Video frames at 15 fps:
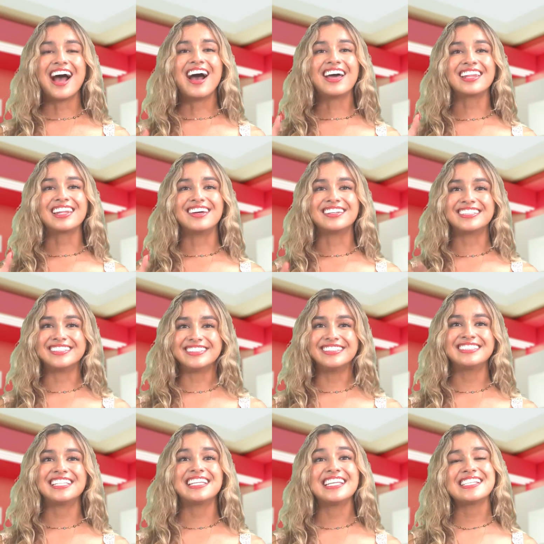Ah,
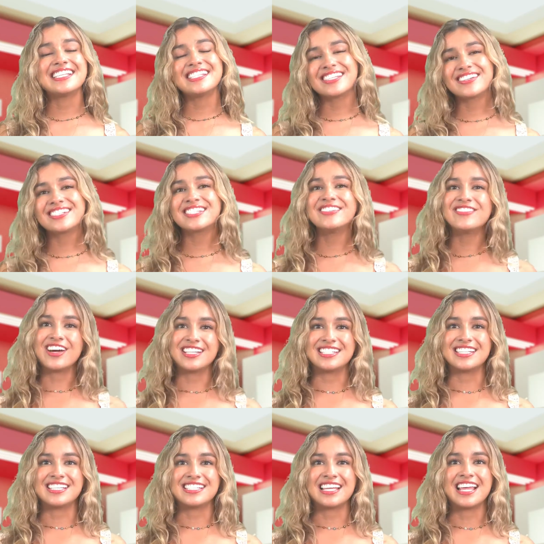Coogs, this is Sears
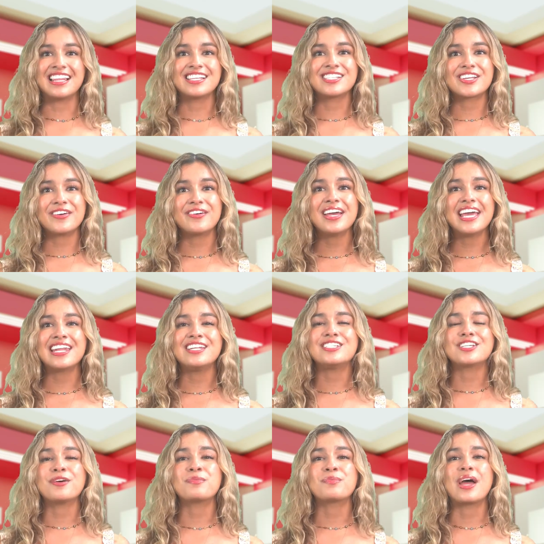Cervantes. Let's go ahead and
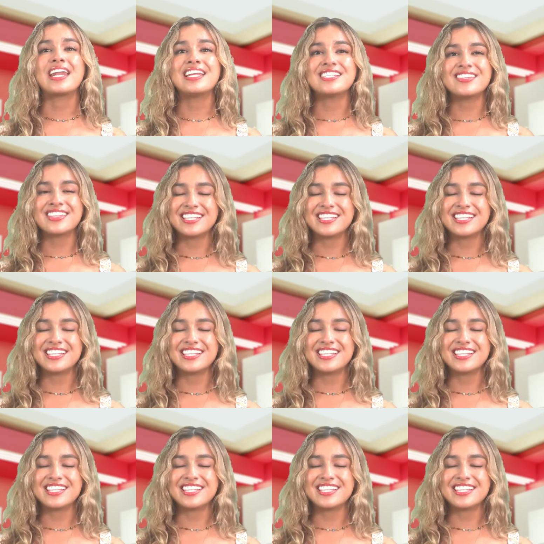jump right into